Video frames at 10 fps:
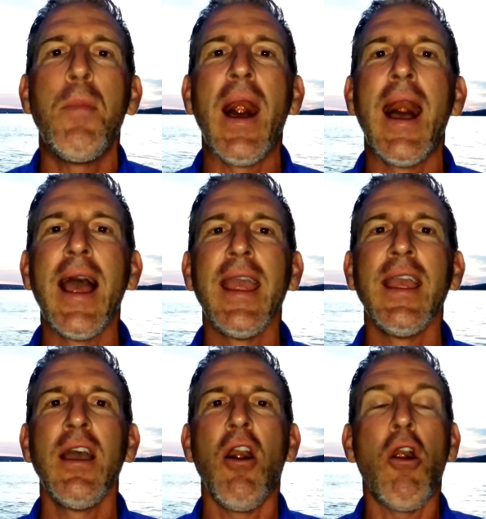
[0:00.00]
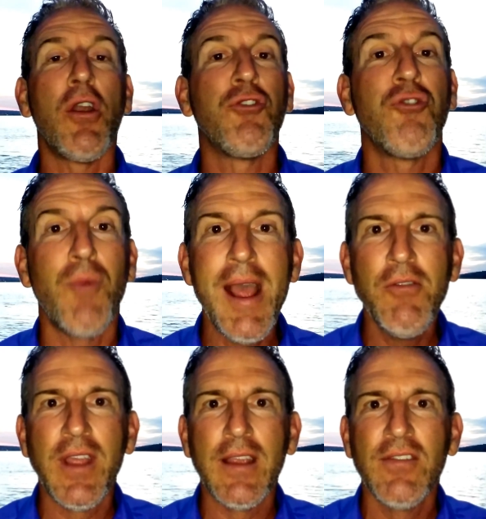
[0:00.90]
by our
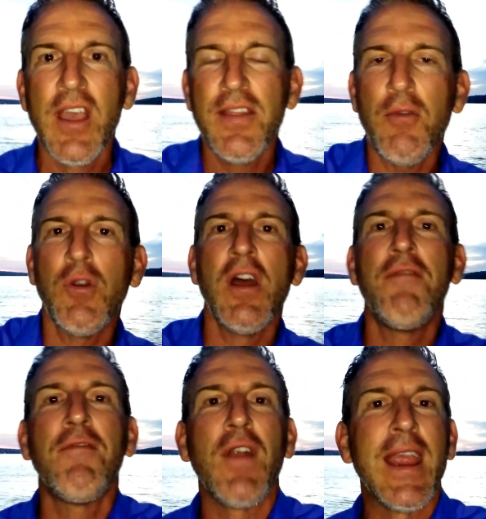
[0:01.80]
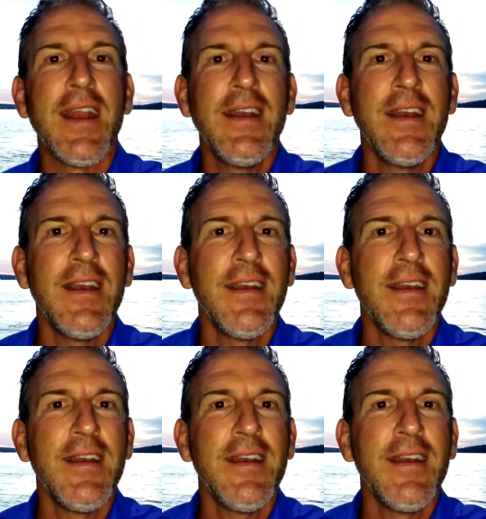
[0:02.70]
surroundings that we're afraid